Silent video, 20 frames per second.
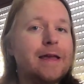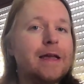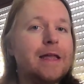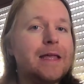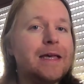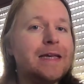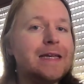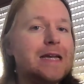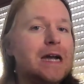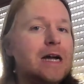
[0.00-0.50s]

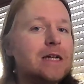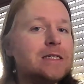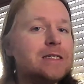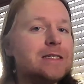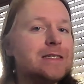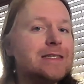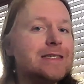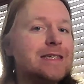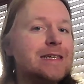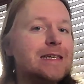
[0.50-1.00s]
got to
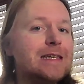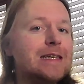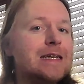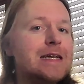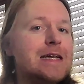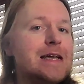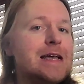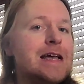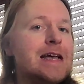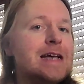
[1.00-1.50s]
see
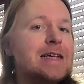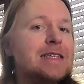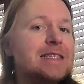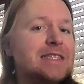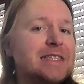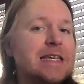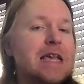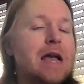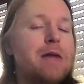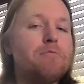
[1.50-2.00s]

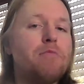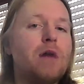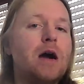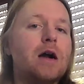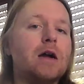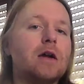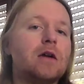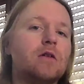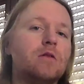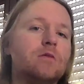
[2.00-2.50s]
CM
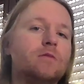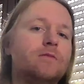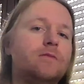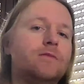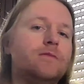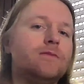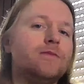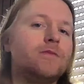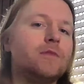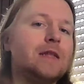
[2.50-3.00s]
Punk
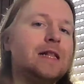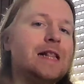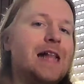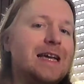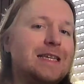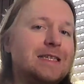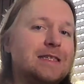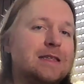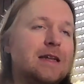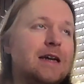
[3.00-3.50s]

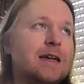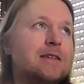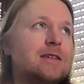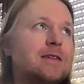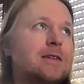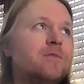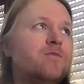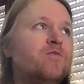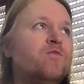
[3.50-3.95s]
last night.